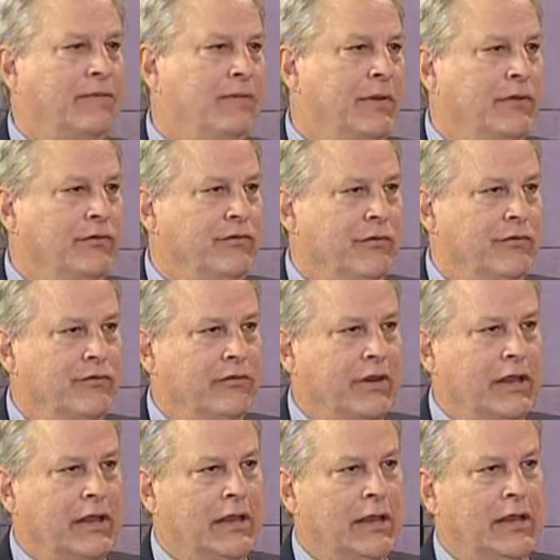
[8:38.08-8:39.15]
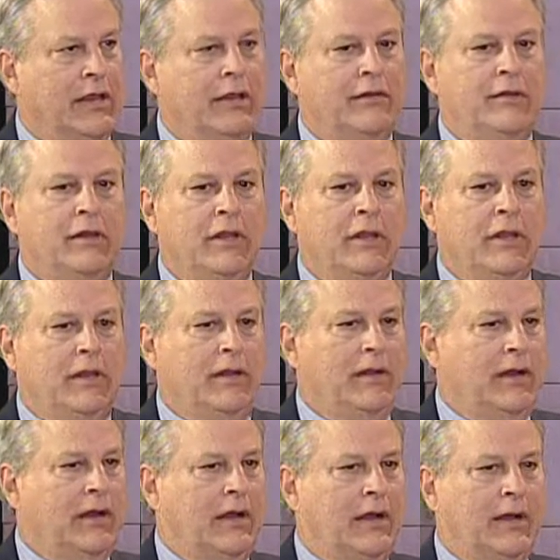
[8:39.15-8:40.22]
business and
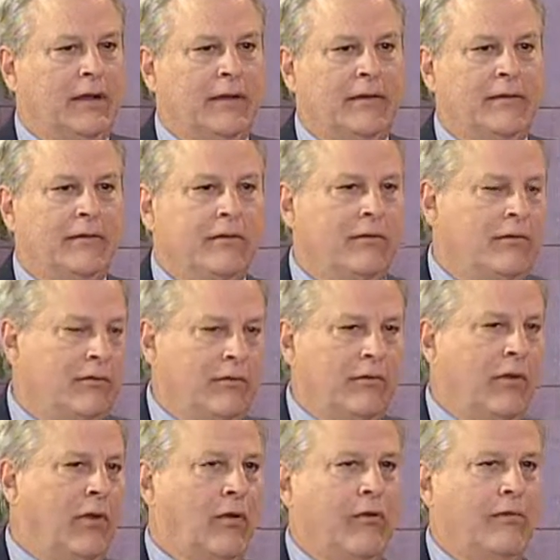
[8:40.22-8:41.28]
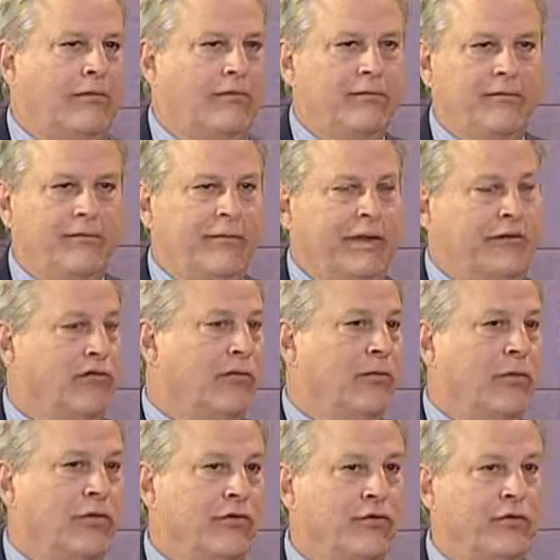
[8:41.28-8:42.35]
uh, grow
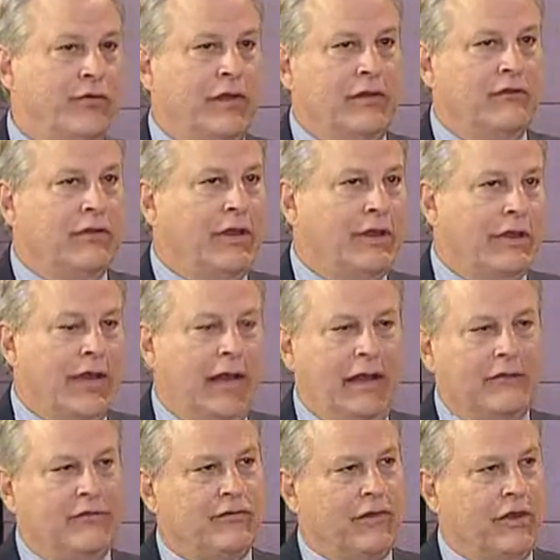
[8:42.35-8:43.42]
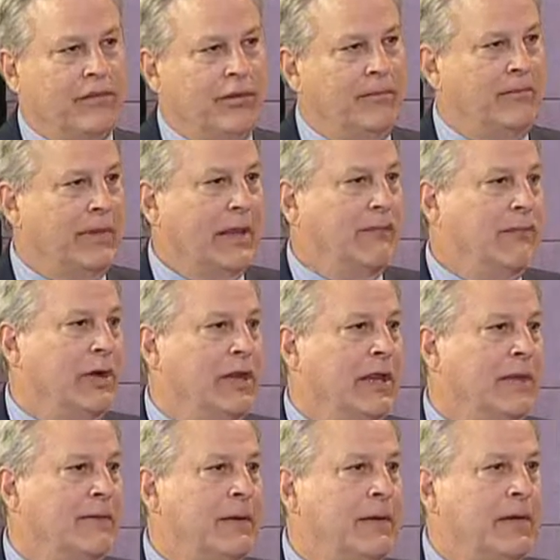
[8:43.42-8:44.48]
vegetables and things like that, sell them, make money.
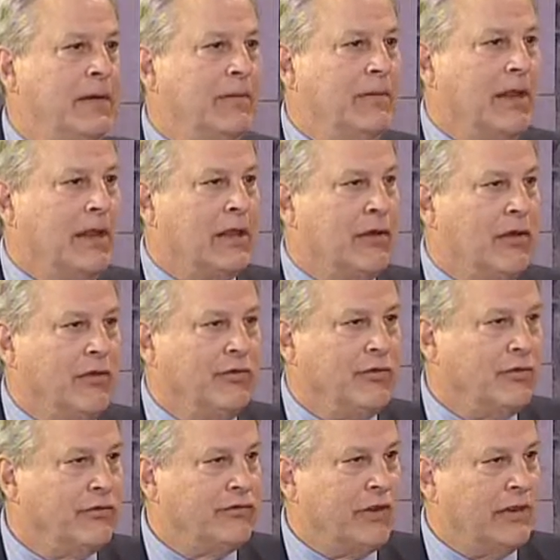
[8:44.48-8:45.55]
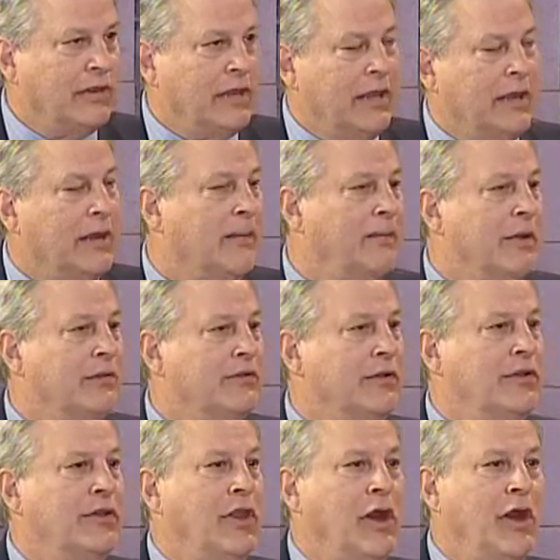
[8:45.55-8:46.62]
But I could also set that up as a
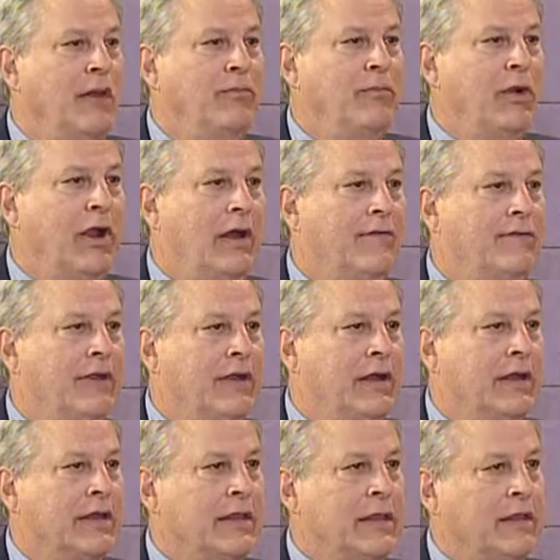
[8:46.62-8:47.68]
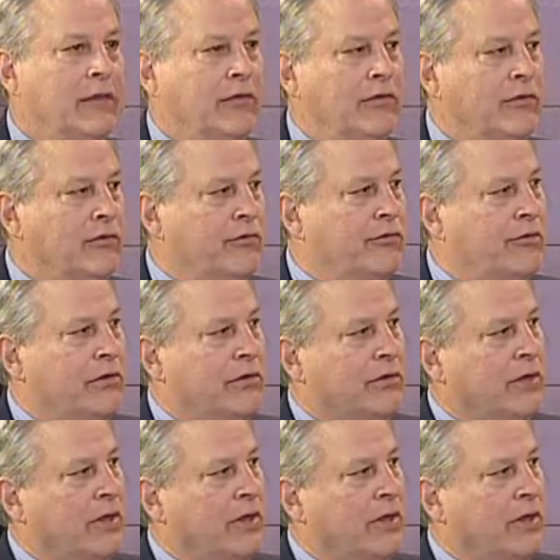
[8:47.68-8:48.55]
nonprofit. I could use the,